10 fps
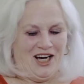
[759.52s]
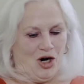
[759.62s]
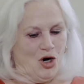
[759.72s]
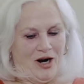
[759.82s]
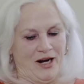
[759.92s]

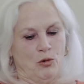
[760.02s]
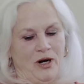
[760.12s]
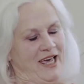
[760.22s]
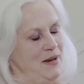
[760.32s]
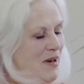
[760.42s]
All right. Well,
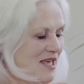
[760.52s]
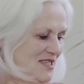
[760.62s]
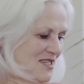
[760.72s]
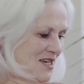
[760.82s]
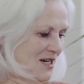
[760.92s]
he
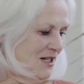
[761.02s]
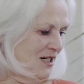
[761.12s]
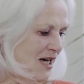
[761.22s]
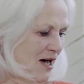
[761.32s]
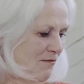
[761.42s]
meets
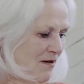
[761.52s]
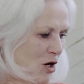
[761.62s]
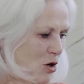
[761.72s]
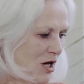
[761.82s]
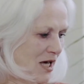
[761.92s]
a
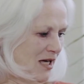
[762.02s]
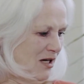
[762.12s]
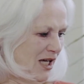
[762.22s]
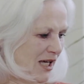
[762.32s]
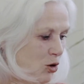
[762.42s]
fellow
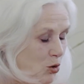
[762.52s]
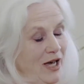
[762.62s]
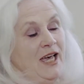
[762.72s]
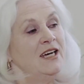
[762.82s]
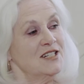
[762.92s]
who
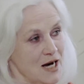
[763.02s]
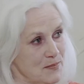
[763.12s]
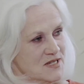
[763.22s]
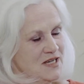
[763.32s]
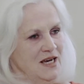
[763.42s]
he
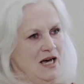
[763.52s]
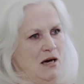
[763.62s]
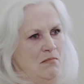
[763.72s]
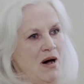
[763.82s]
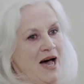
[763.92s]
dubs
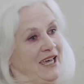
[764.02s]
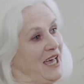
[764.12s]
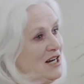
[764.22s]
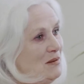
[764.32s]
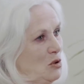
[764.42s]
my
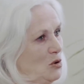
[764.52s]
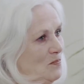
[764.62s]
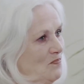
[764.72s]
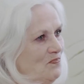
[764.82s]
cannibal,